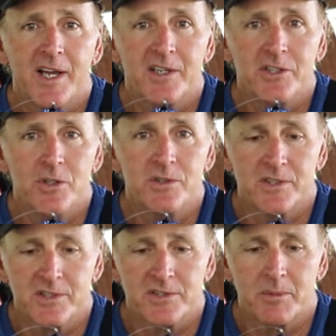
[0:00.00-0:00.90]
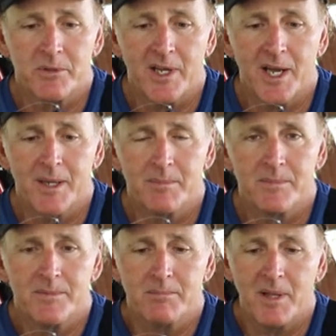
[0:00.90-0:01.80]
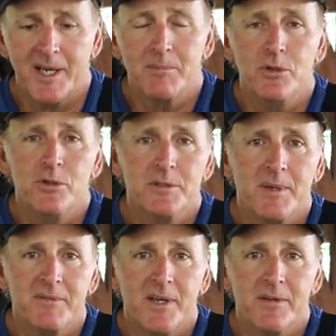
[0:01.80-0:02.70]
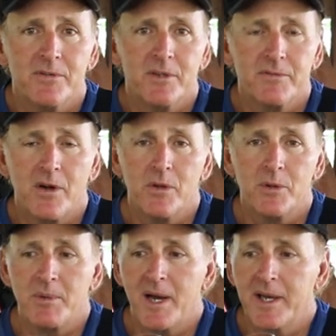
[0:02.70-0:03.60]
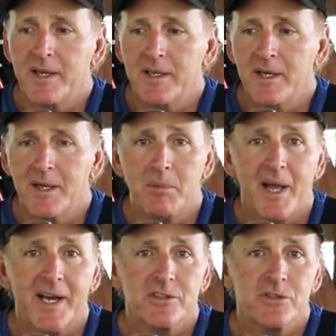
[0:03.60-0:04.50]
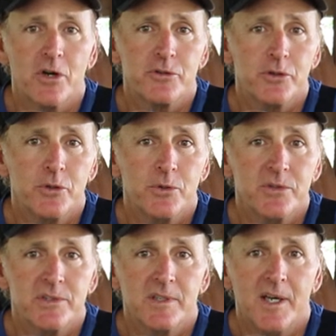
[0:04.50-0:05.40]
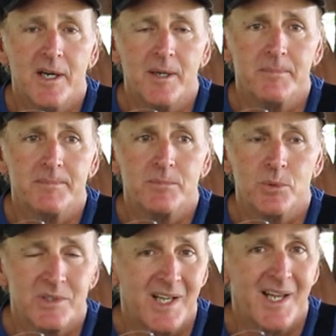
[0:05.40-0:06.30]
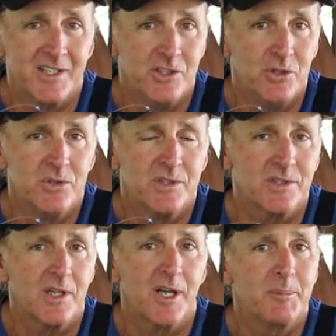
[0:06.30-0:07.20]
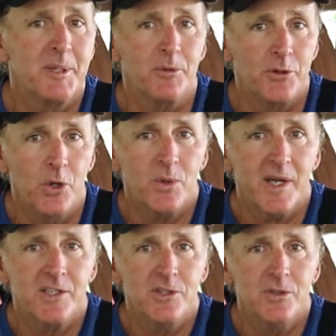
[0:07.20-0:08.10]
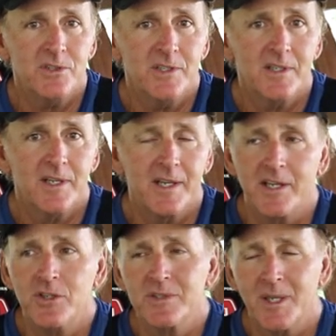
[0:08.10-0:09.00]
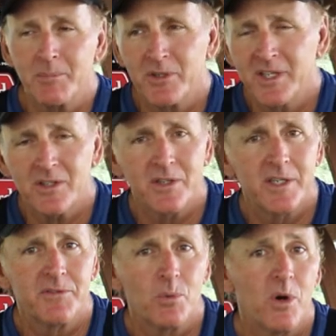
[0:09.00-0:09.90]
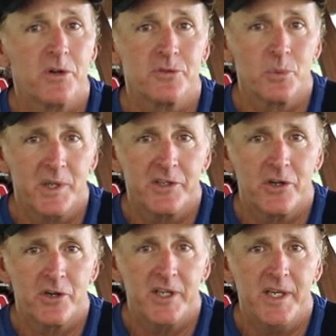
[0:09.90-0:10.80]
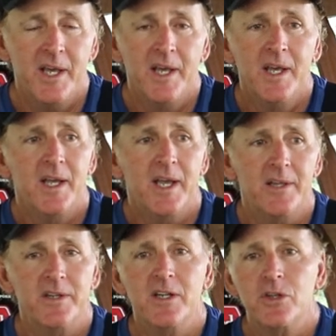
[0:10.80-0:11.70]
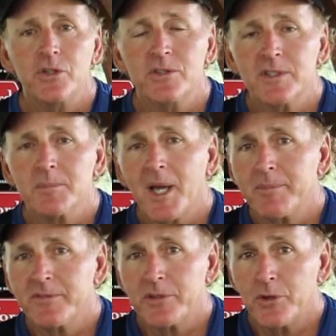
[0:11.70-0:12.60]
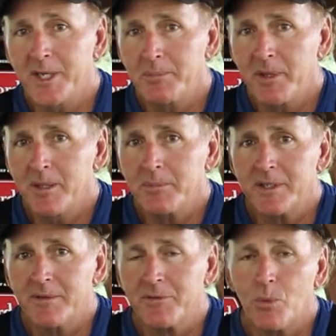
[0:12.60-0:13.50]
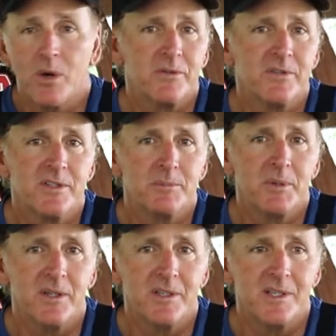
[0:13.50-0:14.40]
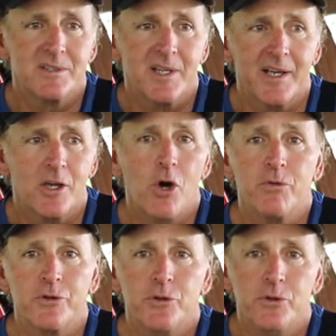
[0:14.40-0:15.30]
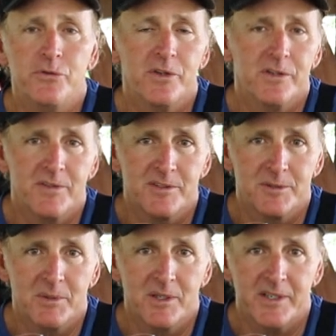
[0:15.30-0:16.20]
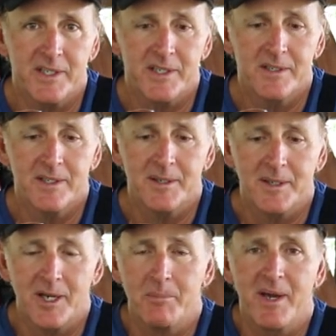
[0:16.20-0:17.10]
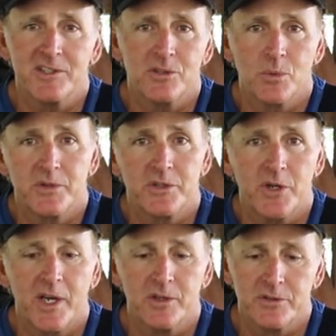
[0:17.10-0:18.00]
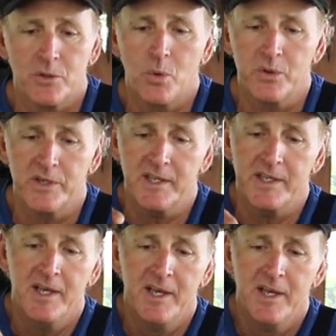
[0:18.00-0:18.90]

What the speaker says: I like to use in the summertime. Black and blue is my favorite, followed by black and chartreuse, which I like to use because a lot of people don't like to use it. And I use that particularly if the water's really dirty. And then I'll use some type of a green pumpkin if the water visibility is like over 2 foot in visibility, and I'll match it with the trailers accordingly.